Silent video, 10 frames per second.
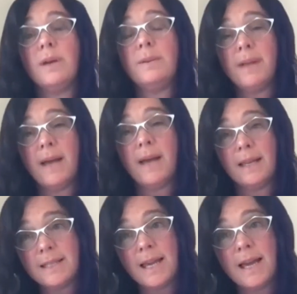Pre-plan
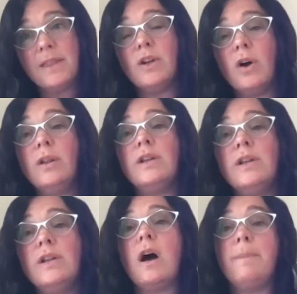instead the
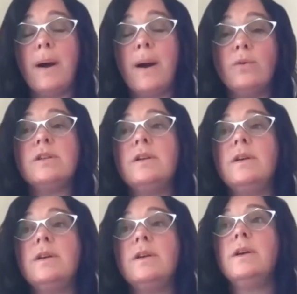knowledge about
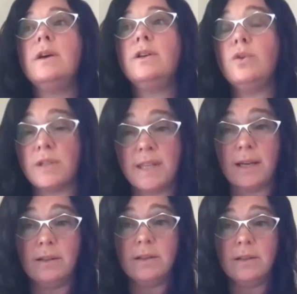your
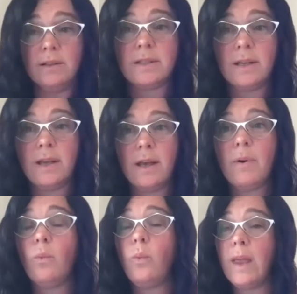skills,
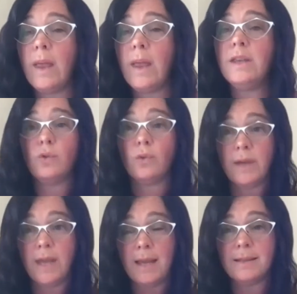but when you
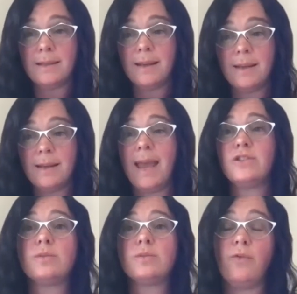create
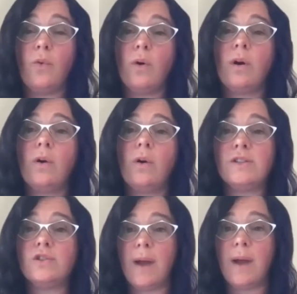answers before
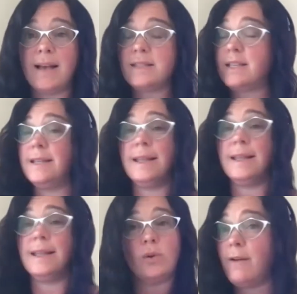questions are asked,
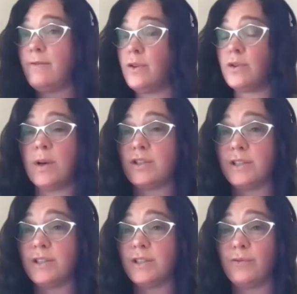unless you have those
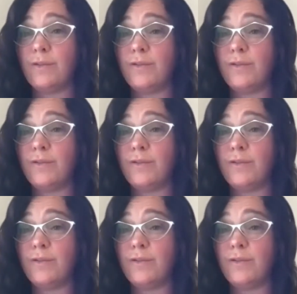questions in